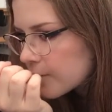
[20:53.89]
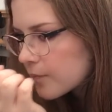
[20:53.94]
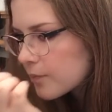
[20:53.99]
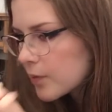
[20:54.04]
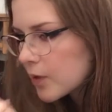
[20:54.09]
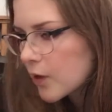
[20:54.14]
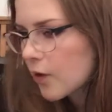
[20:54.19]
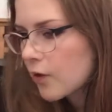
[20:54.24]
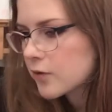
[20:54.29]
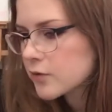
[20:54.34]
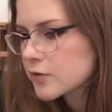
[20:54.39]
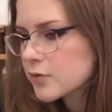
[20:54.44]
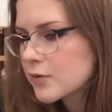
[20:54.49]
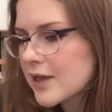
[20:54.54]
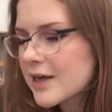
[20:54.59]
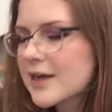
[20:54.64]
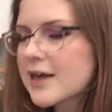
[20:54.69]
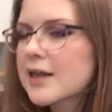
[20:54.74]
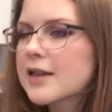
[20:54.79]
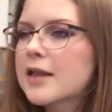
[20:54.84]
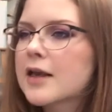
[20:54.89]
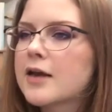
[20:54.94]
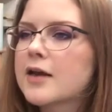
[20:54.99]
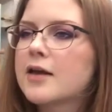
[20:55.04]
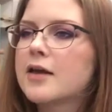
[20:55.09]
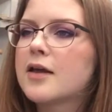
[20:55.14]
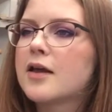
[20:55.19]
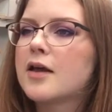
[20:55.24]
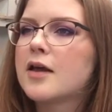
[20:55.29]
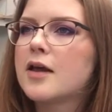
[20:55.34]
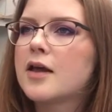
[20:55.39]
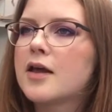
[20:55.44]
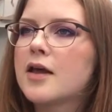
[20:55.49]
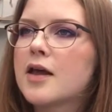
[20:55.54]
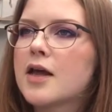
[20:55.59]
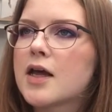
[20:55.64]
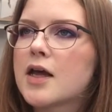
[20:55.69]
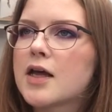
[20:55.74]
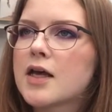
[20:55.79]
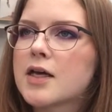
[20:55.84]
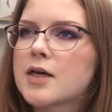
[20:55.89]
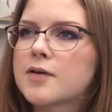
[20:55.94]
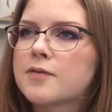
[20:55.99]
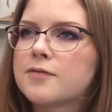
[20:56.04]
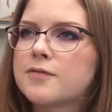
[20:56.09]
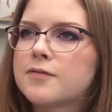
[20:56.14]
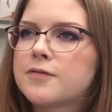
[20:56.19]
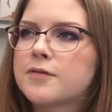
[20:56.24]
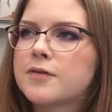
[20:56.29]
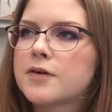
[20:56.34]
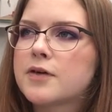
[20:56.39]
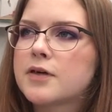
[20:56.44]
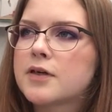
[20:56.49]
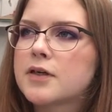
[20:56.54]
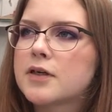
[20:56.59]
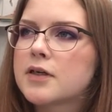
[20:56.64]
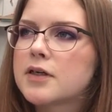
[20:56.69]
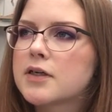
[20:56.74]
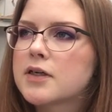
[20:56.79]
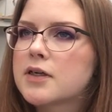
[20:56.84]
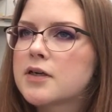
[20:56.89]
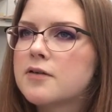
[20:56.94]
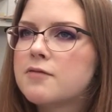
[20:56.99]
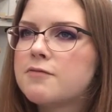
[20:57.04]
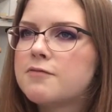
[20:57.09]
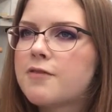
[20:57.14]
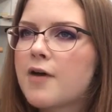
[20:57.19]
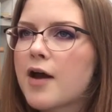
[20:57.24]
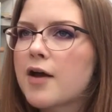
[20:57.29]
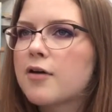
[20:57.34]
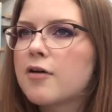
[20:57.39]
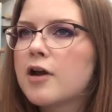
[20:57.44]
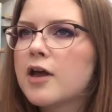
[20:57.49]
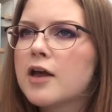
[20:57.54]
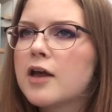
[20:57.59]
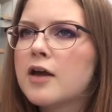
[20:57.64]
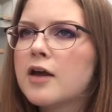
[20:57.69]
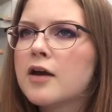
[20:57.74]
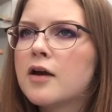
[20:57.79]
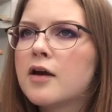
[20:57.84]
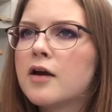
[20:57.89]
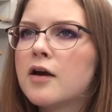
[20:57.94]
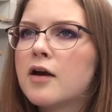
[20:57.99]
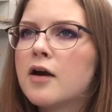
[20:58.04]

But also like if a very